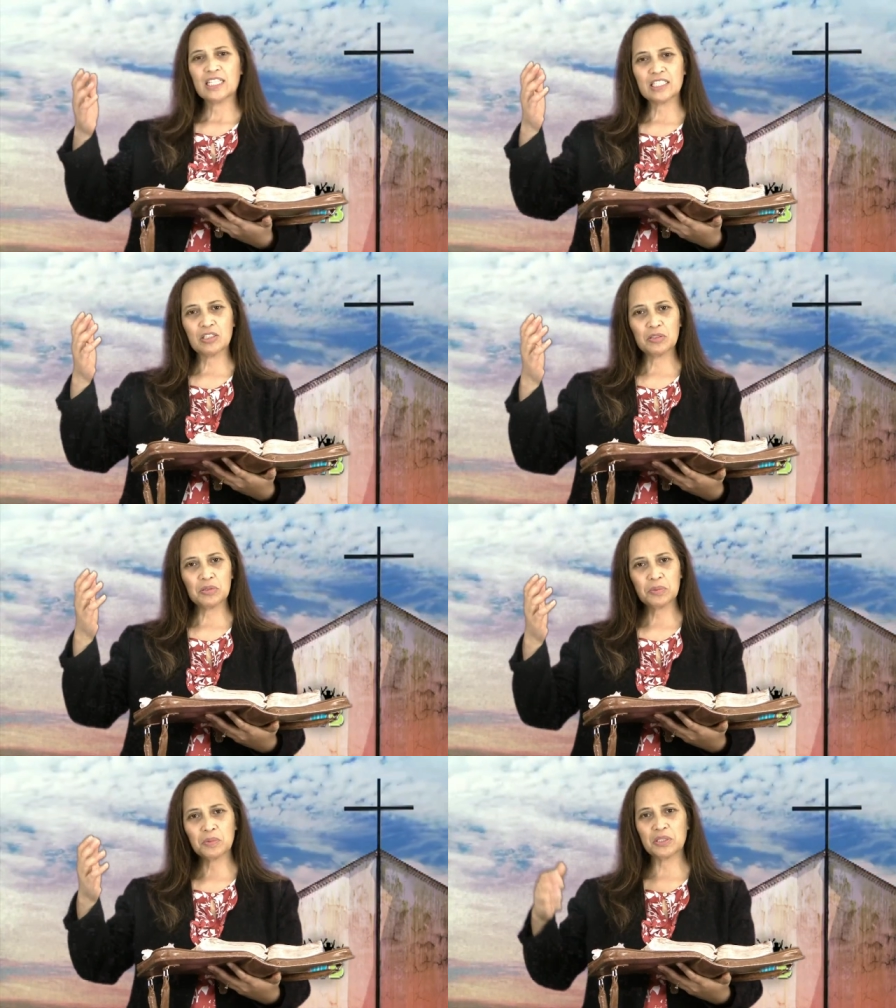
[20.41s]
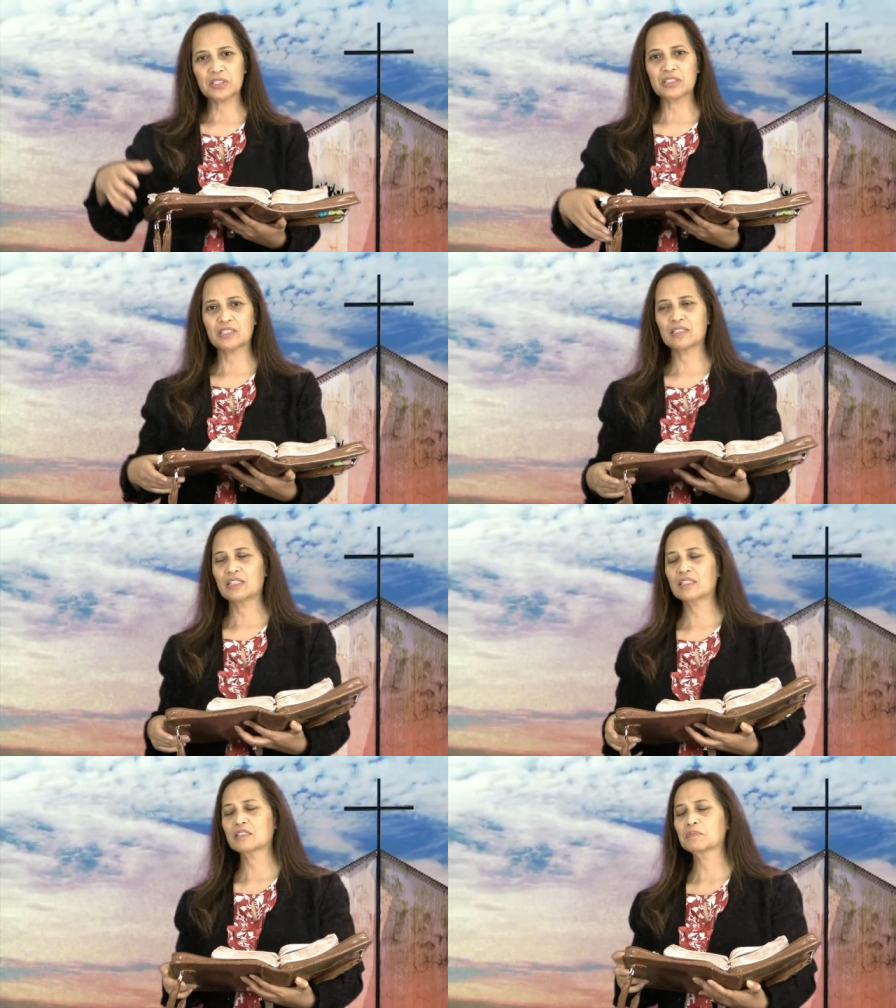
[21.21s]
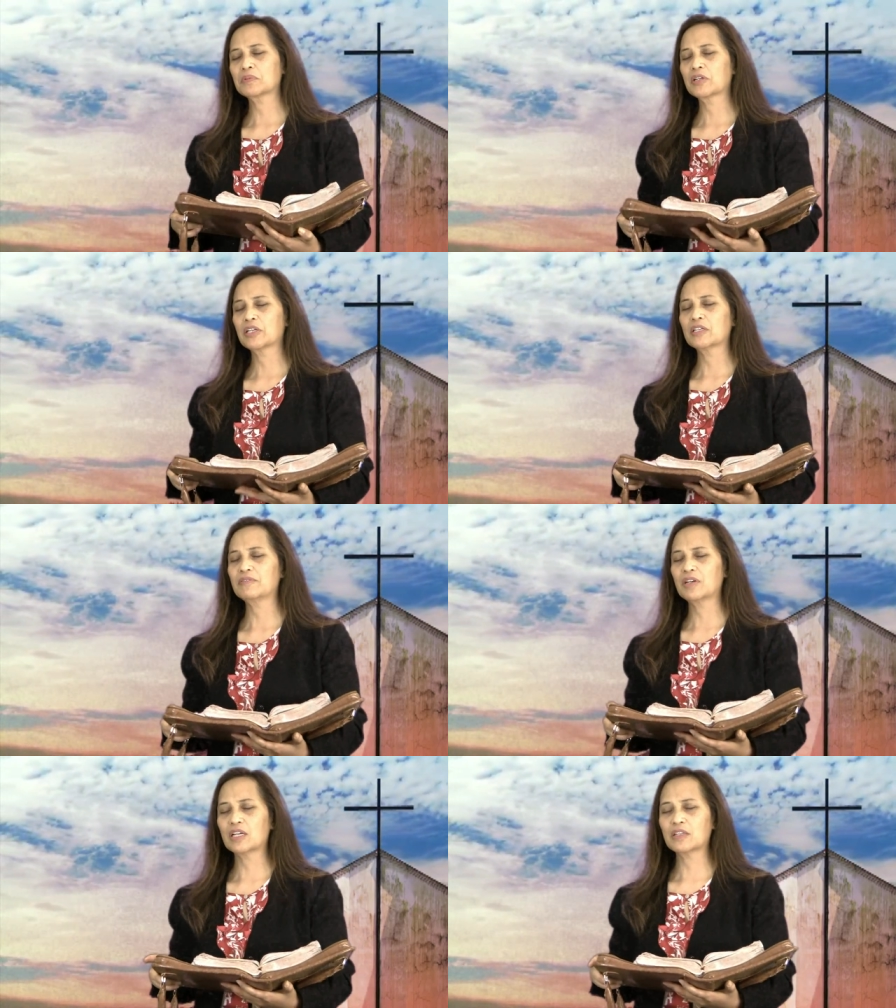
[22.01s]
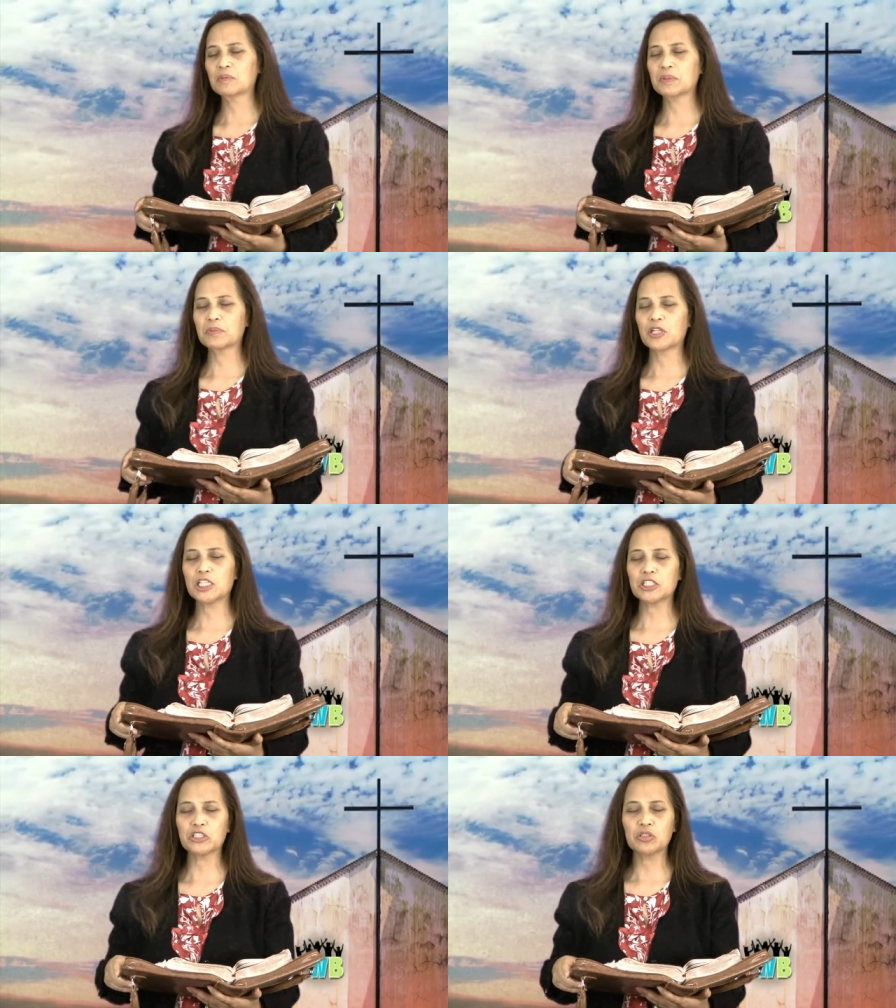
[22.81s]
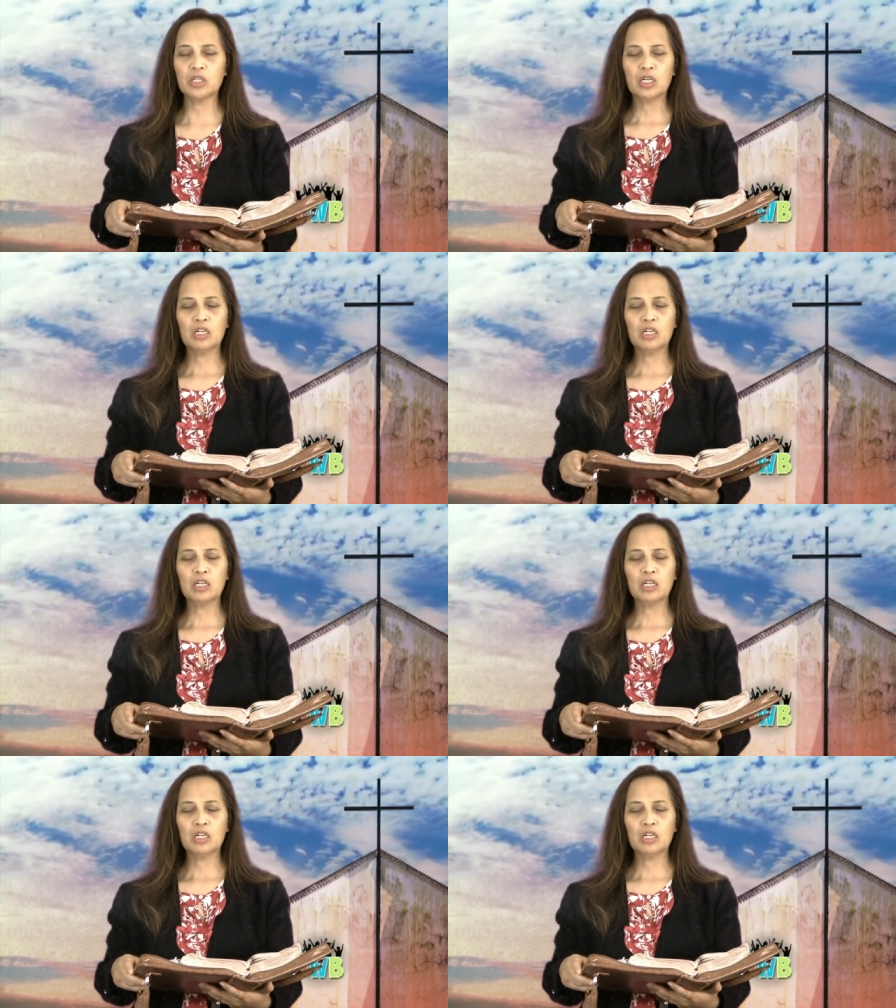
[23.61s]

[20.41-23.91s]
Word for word: and go to the word and God in prayer. Father, we praise you.